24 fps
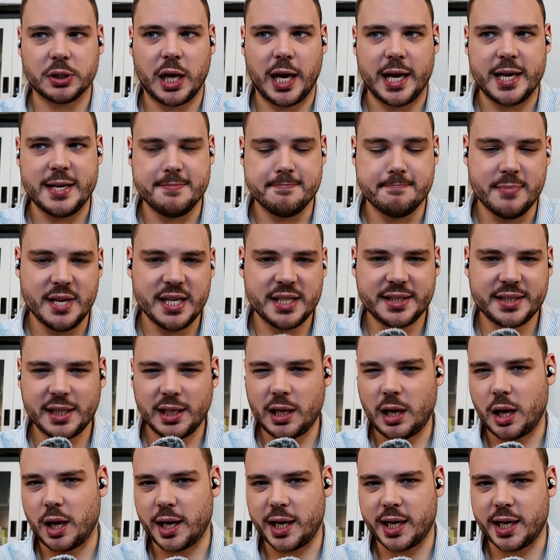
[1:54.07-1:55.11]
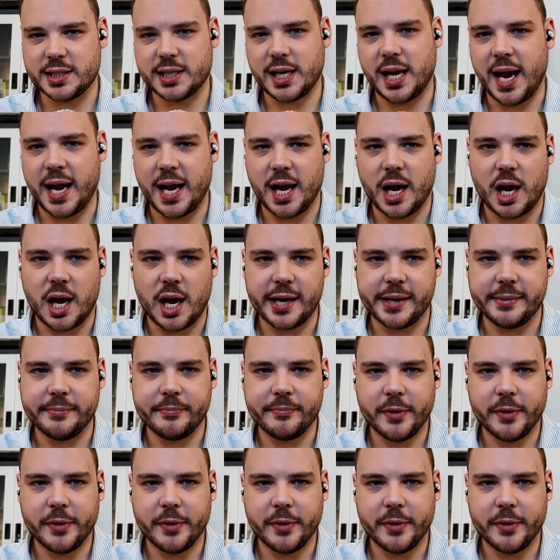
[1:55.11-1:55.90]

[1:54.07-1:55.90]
a misaligned AI